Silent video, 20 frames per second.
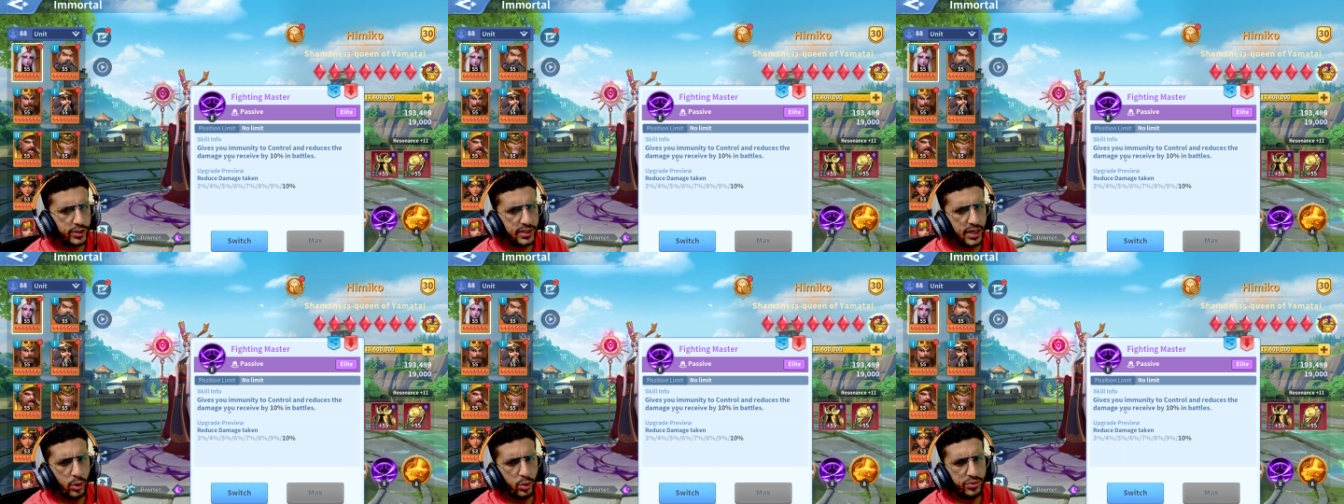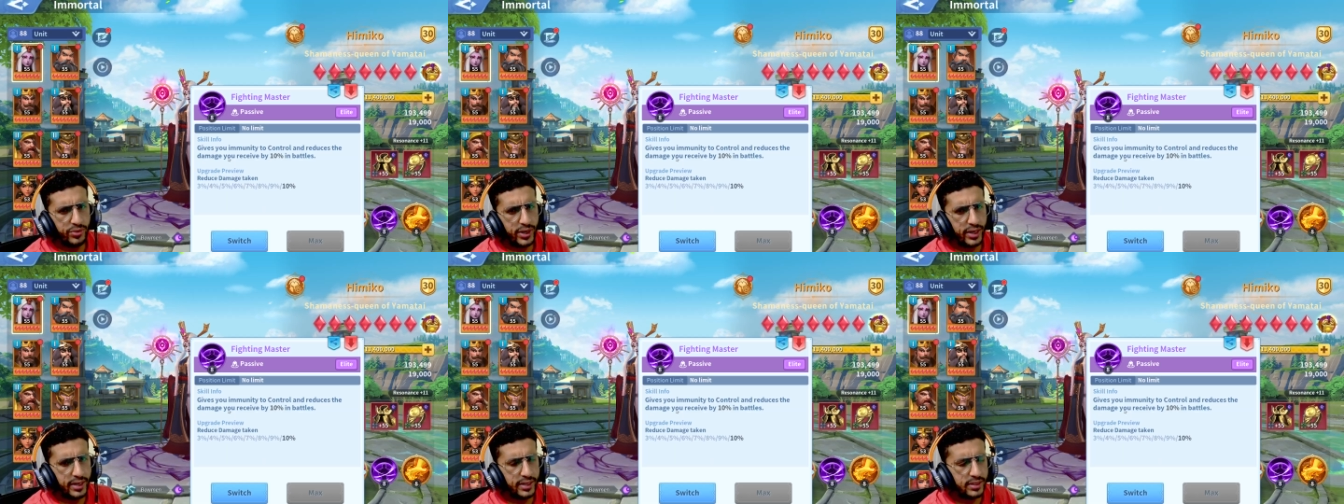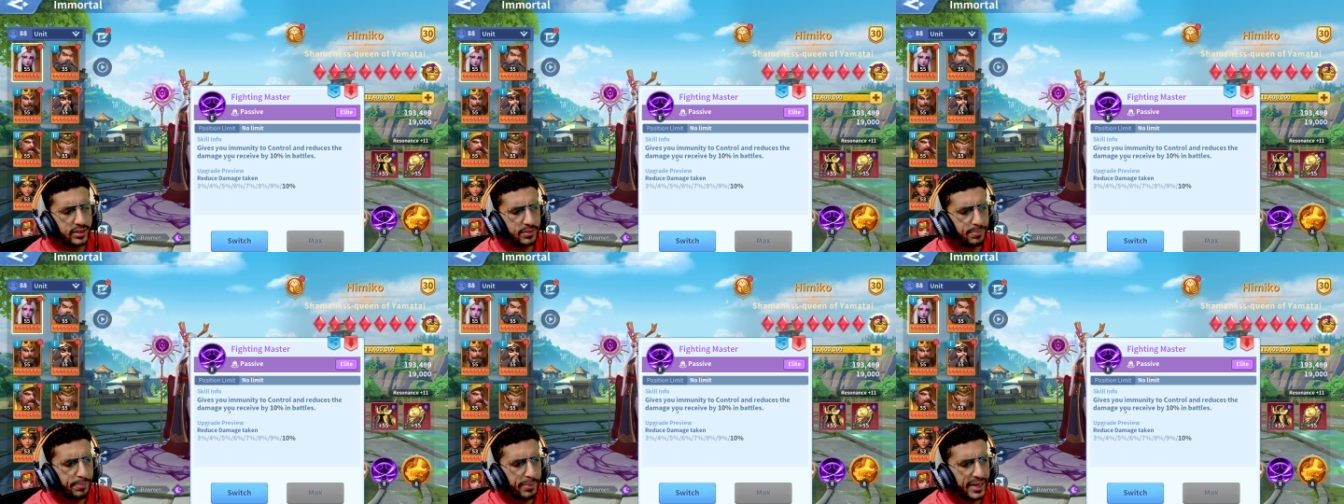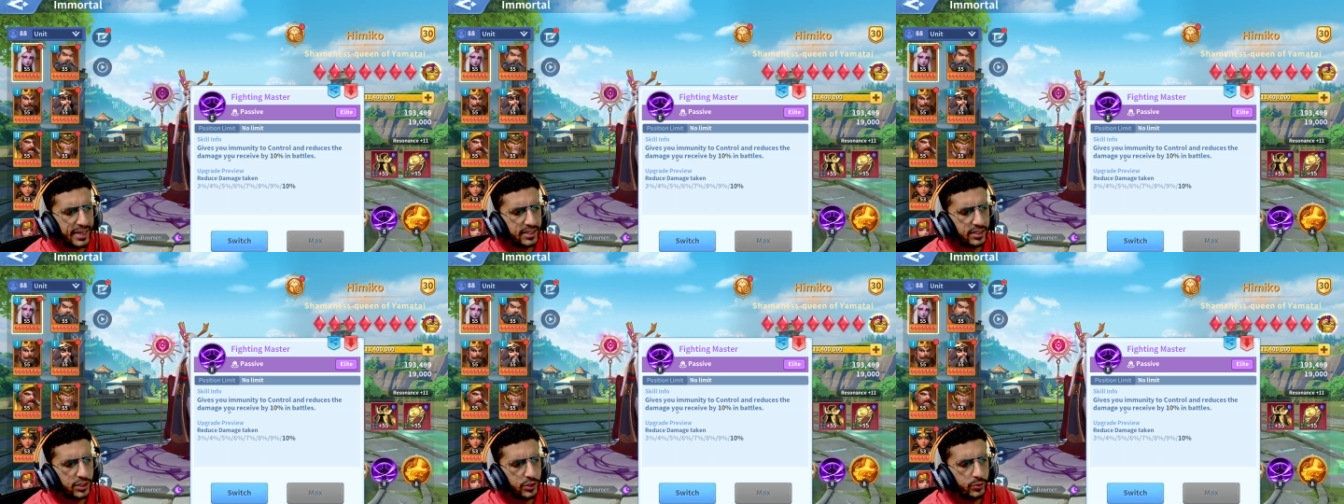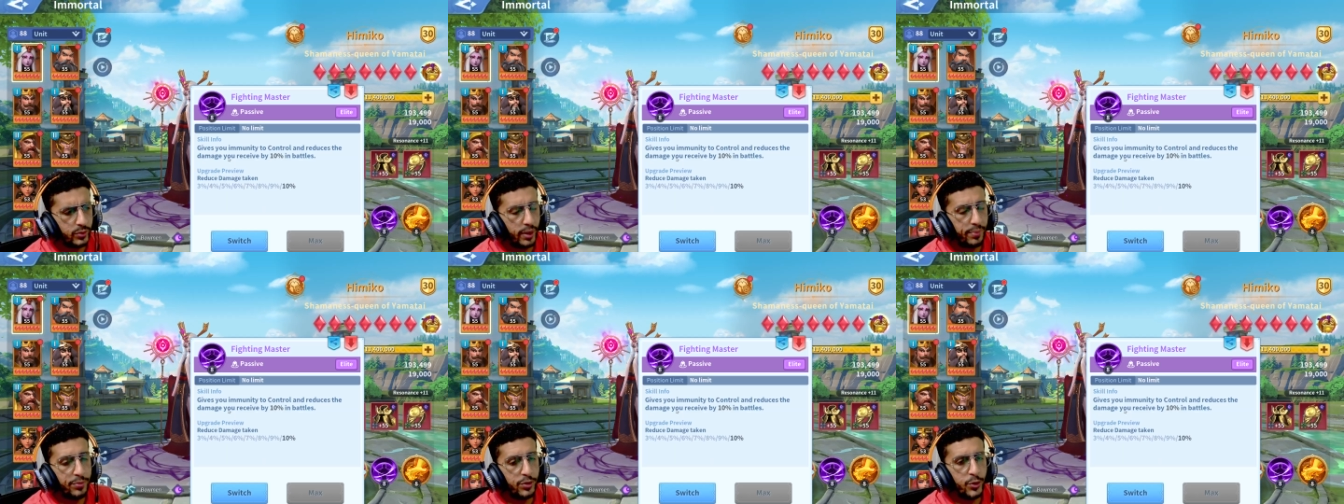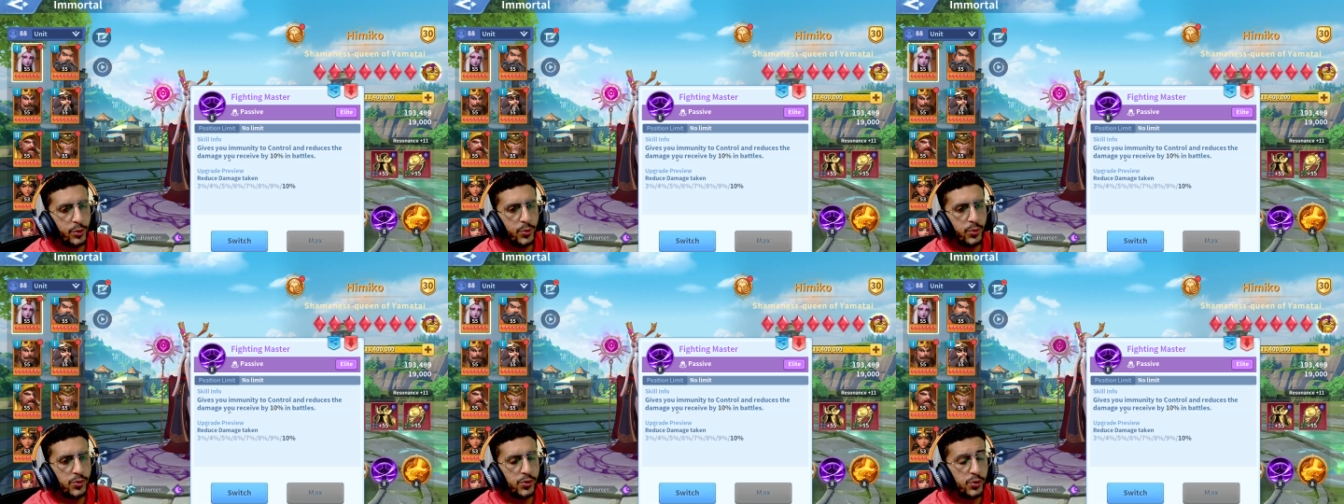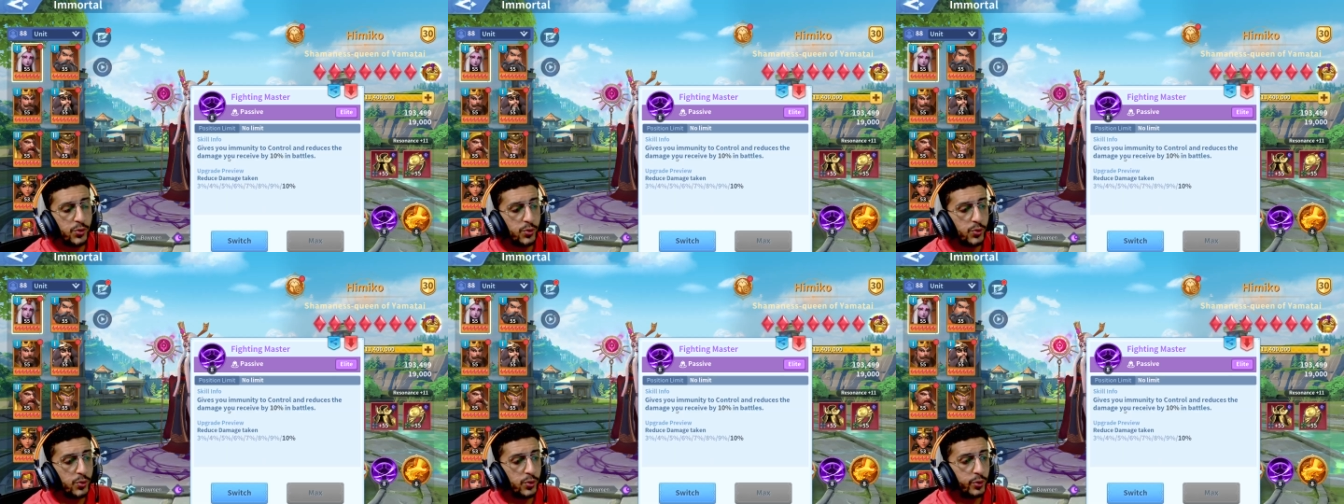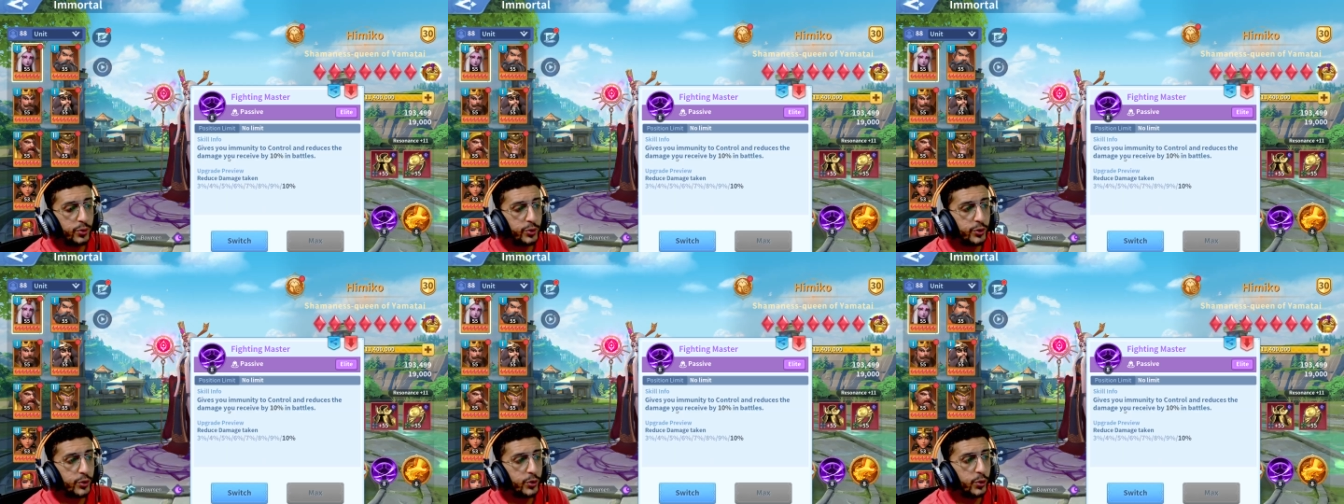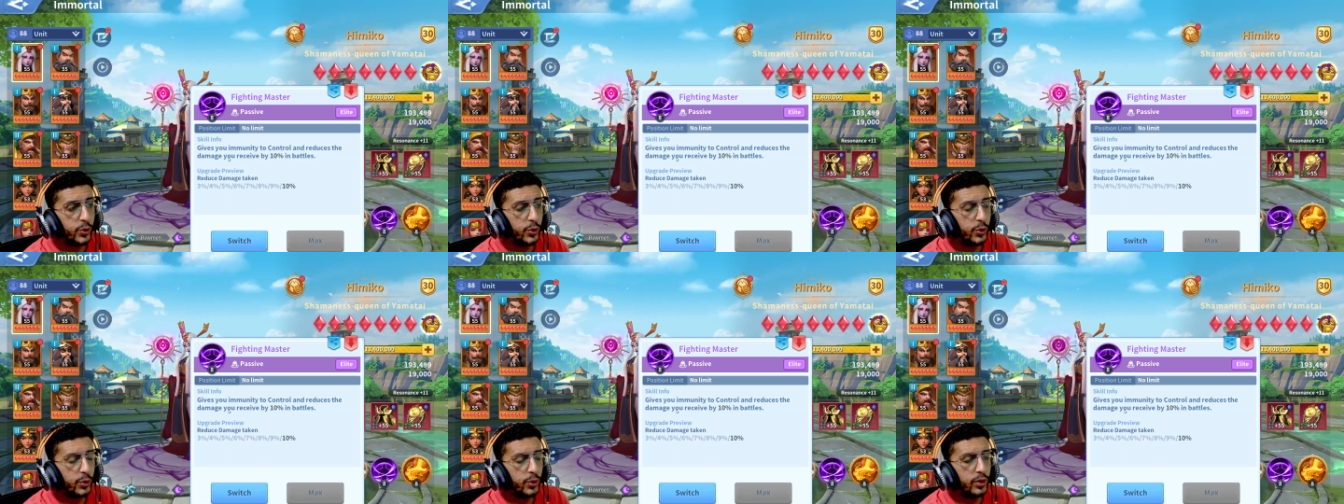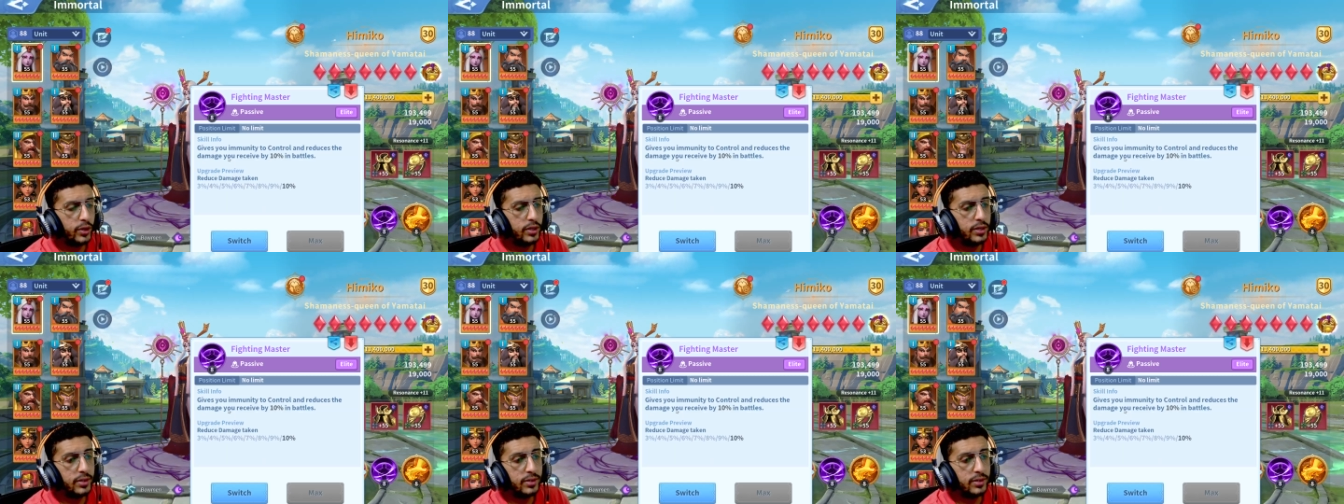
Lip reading: However, it makes you immune to control.